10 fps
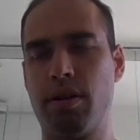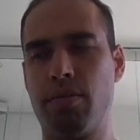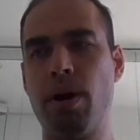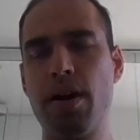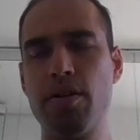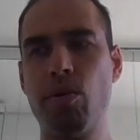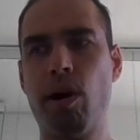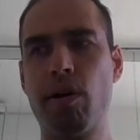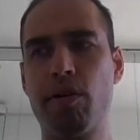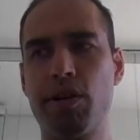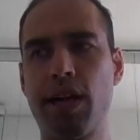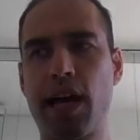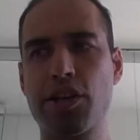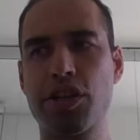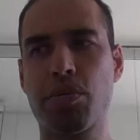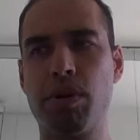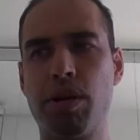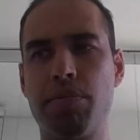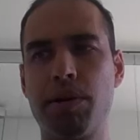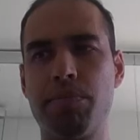Where you are on the Nash
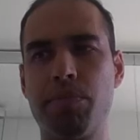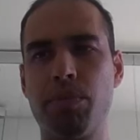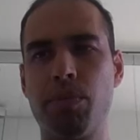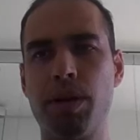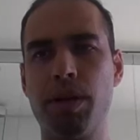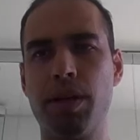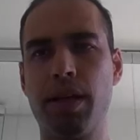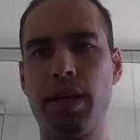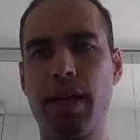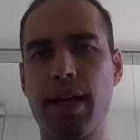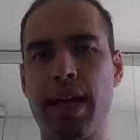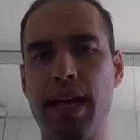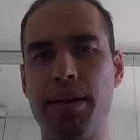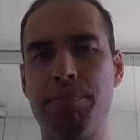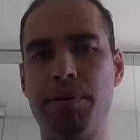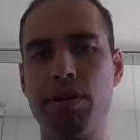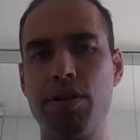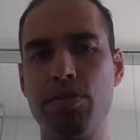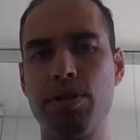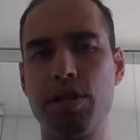equilibrium will help
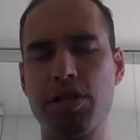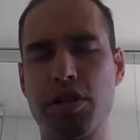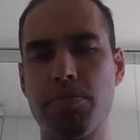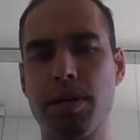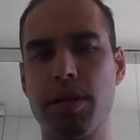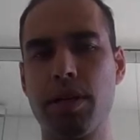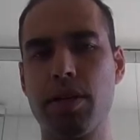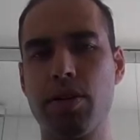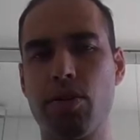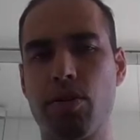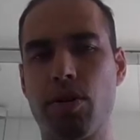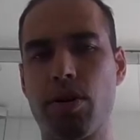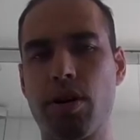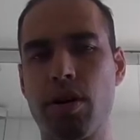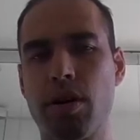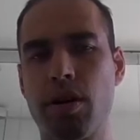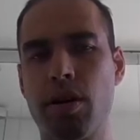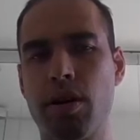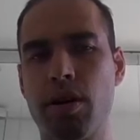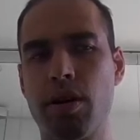you determine your
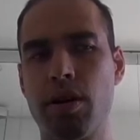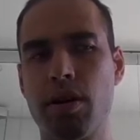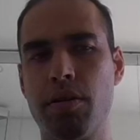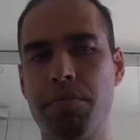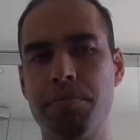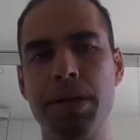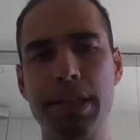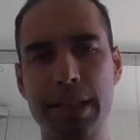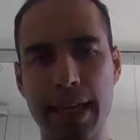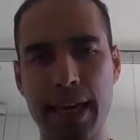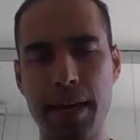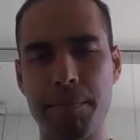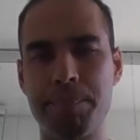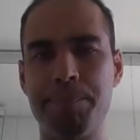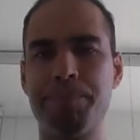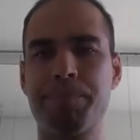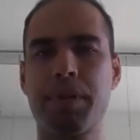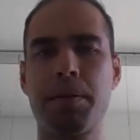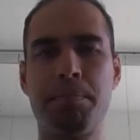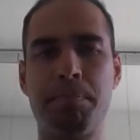middle game
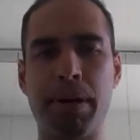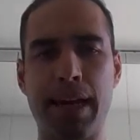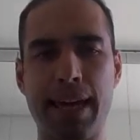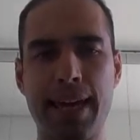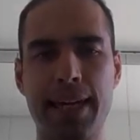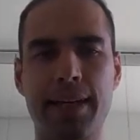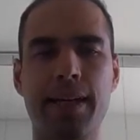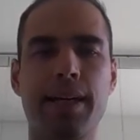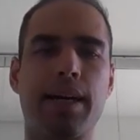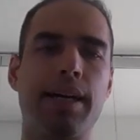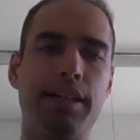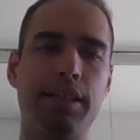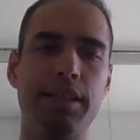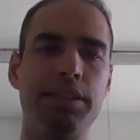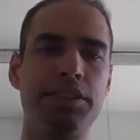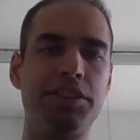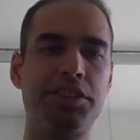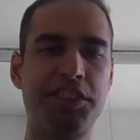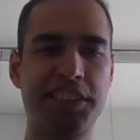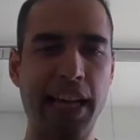playing
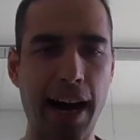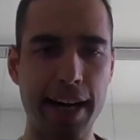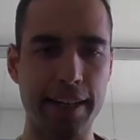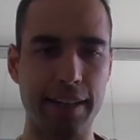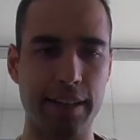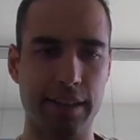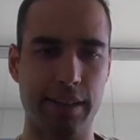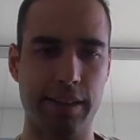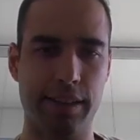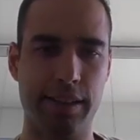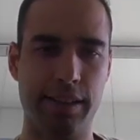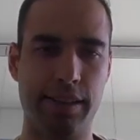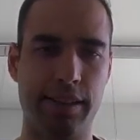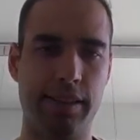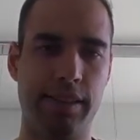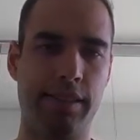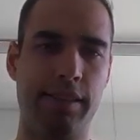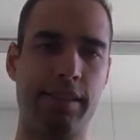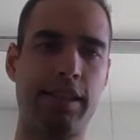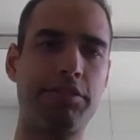style.
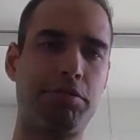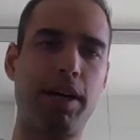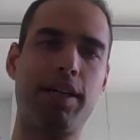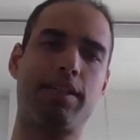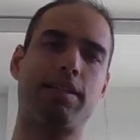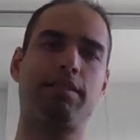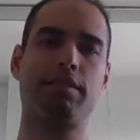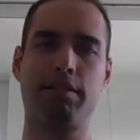That's right.